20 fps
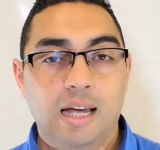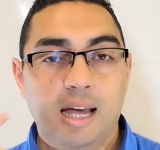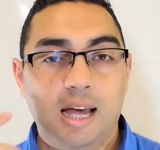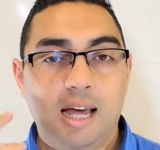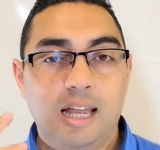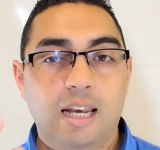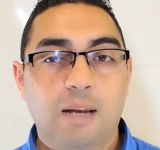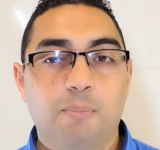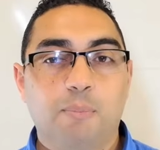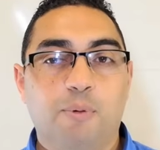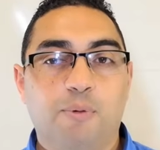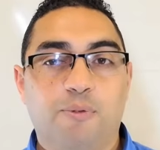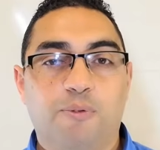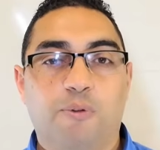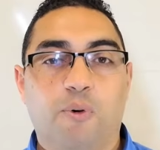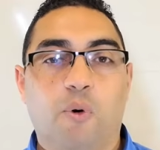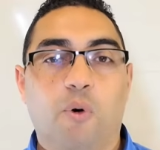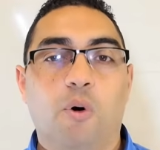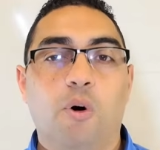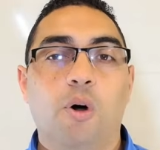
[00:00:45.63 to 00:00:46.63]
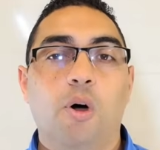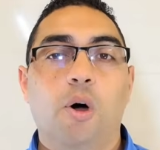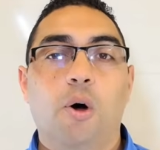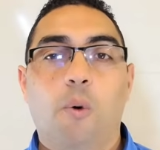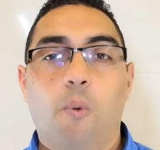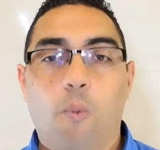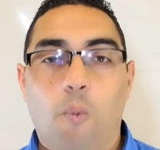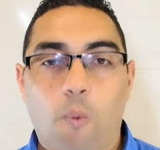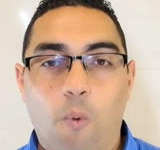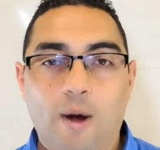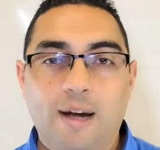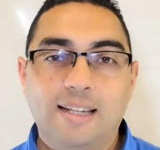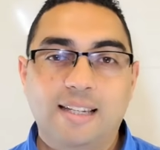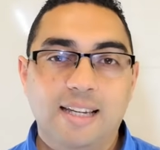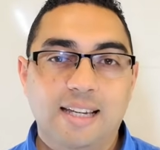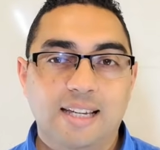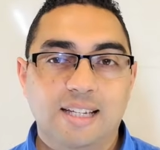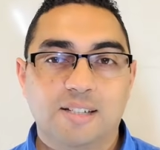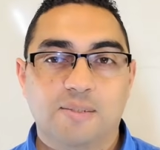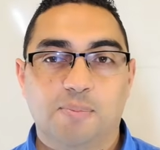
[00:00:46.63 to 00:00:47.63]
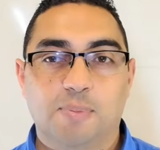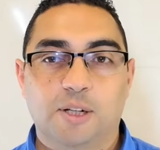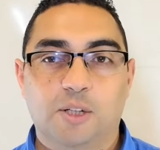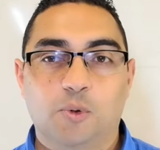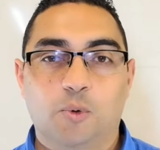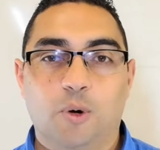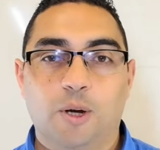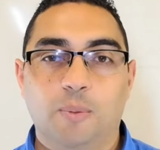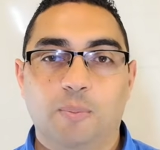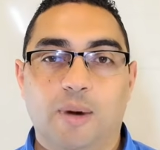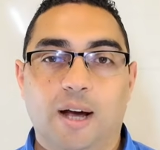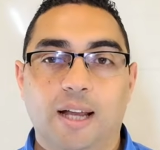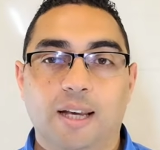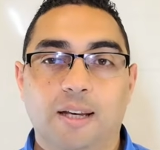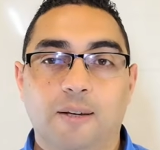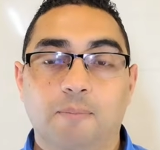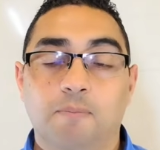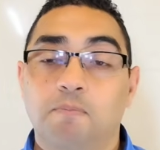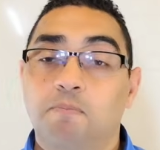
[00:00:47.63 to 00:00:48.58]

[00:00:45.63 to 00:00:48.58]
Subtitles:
And number four, what is Bitcoin mining?